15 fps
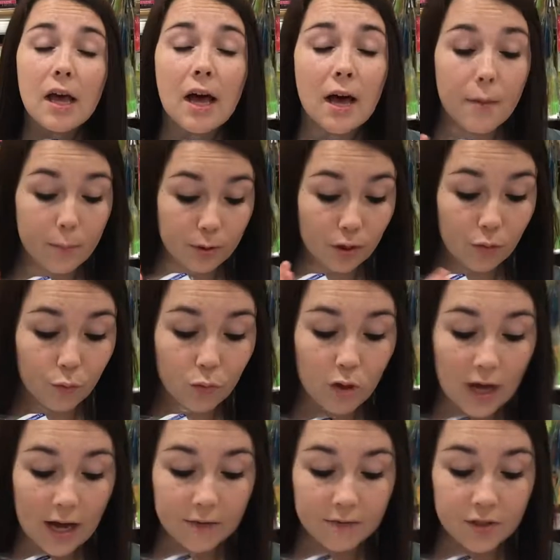but you will
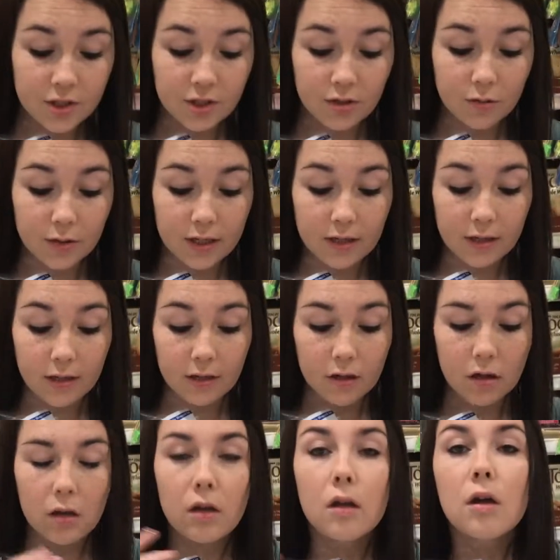have to eat
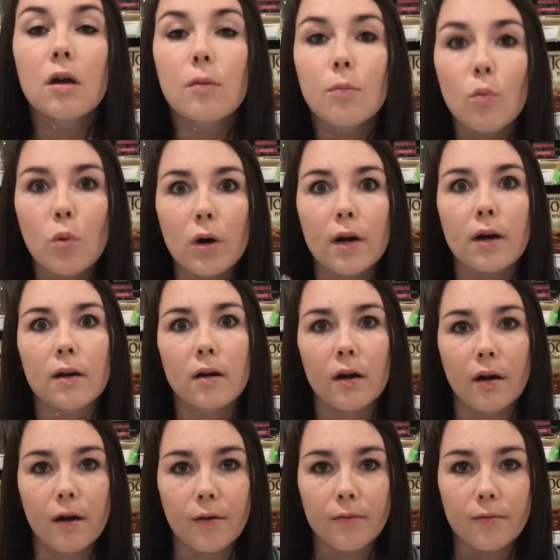more
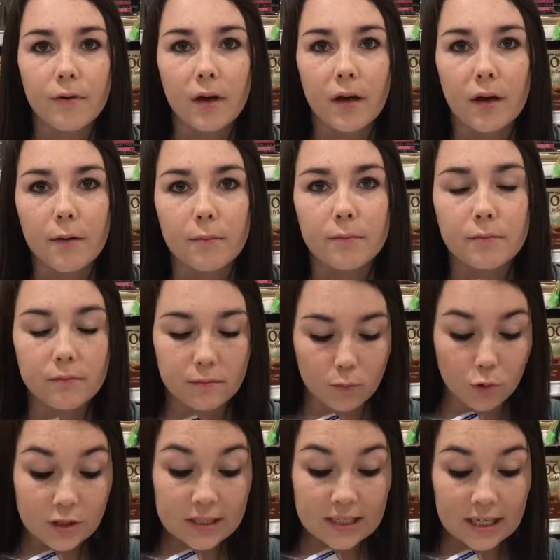
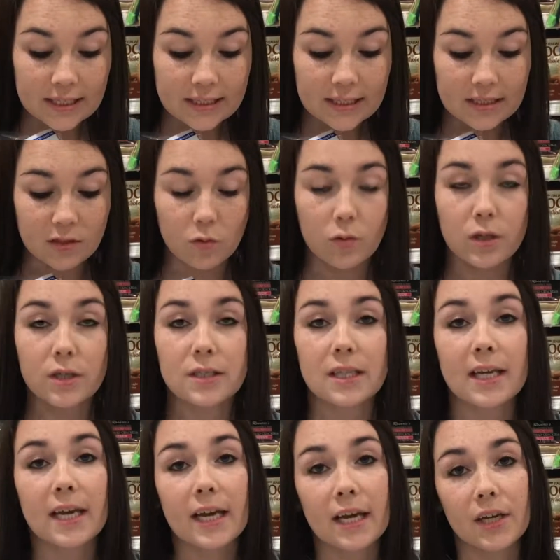slices in order to
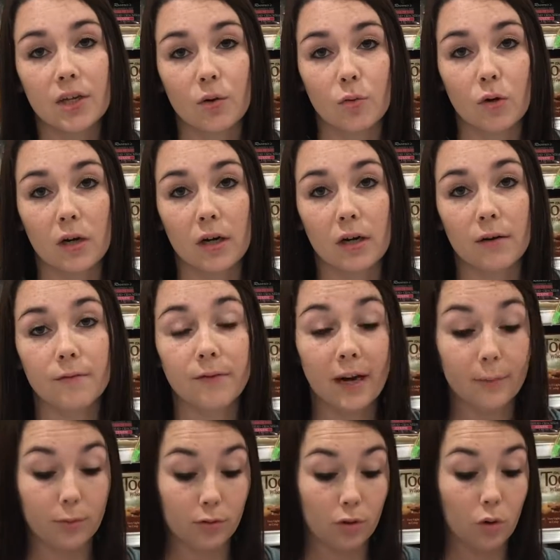hit your
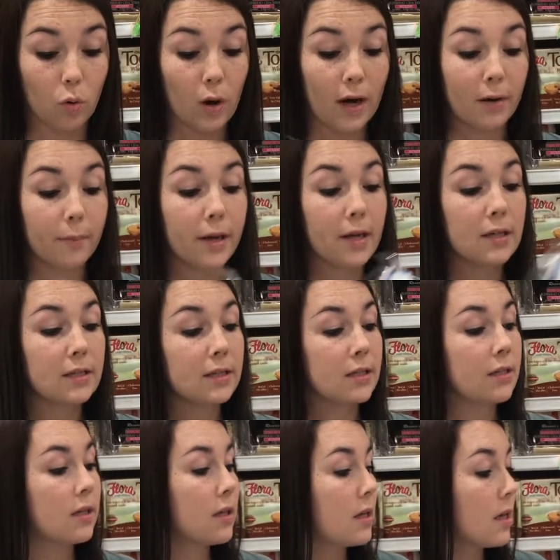fiber requirements.
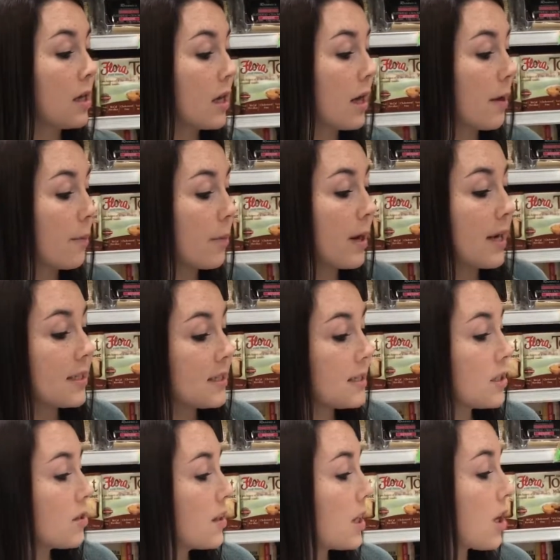But I
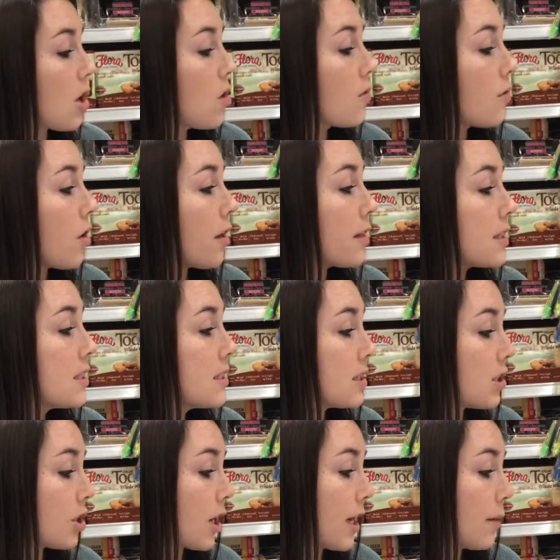still think overall this is a
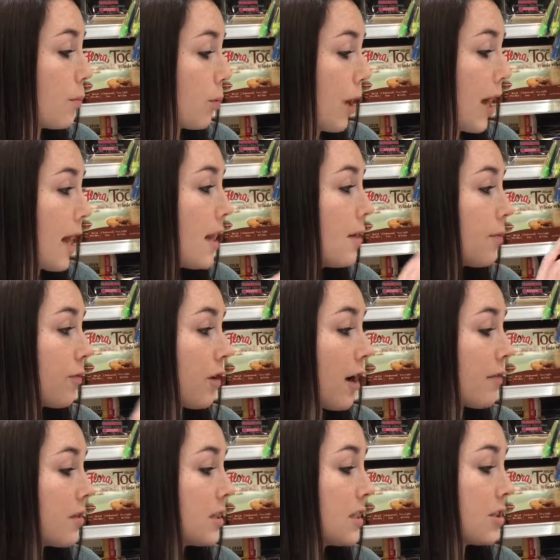great bread. For
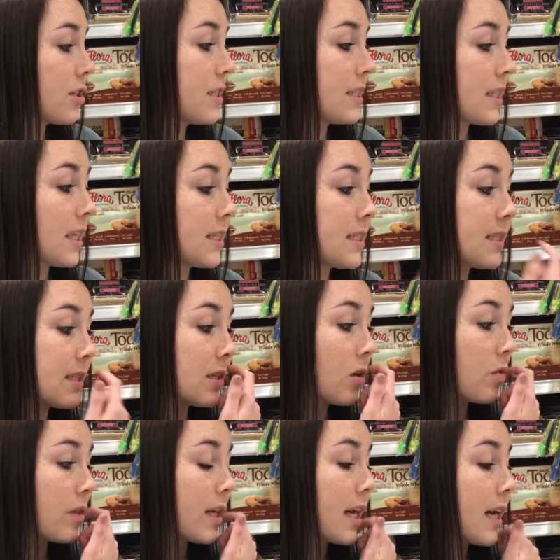every 3 slices, it
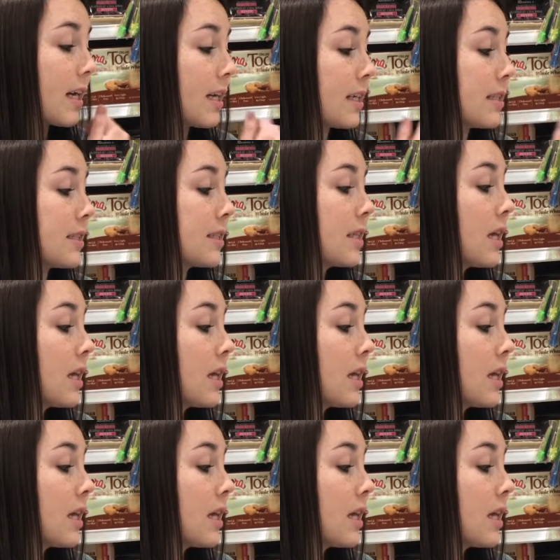only has